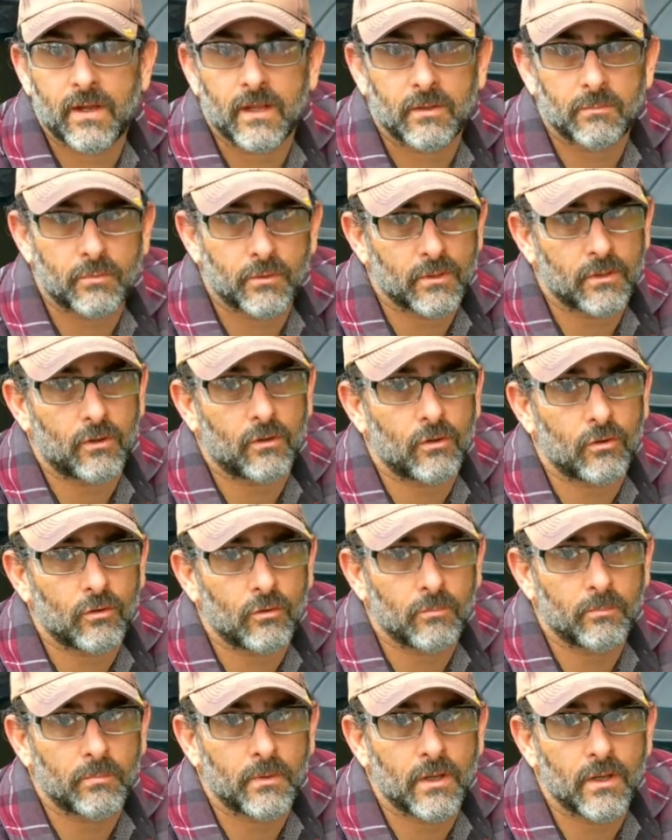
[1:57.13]
Had to put a
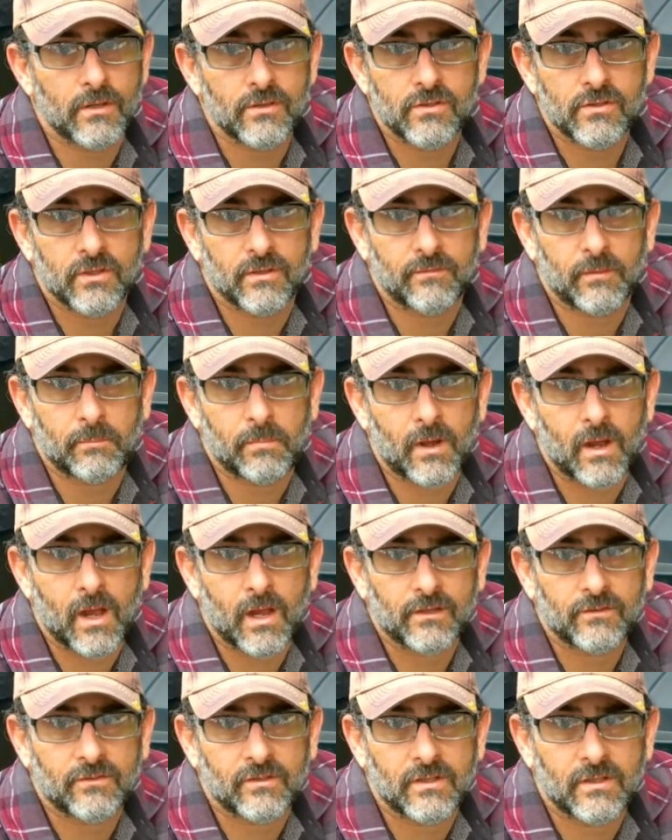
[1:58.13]
whole bunch of
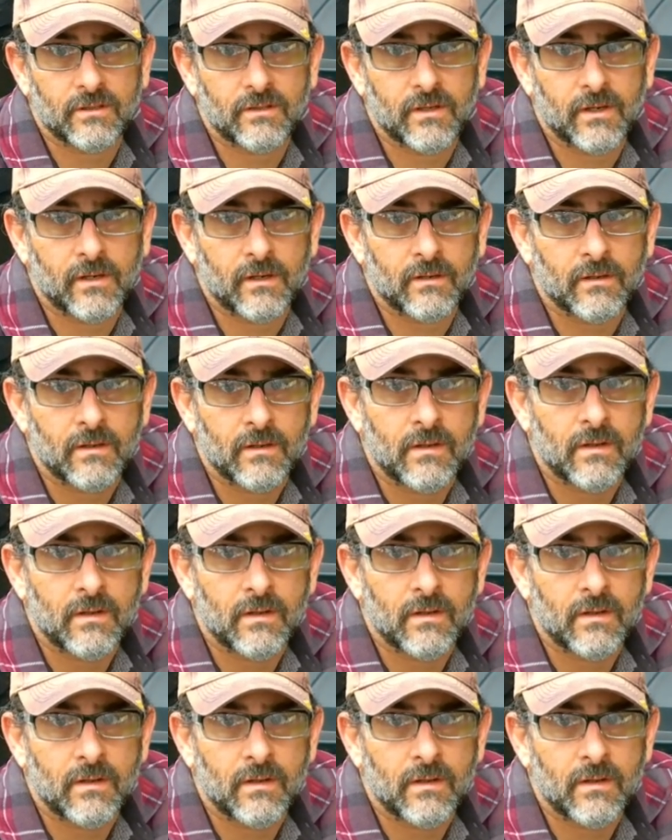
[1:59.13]
epoxy in there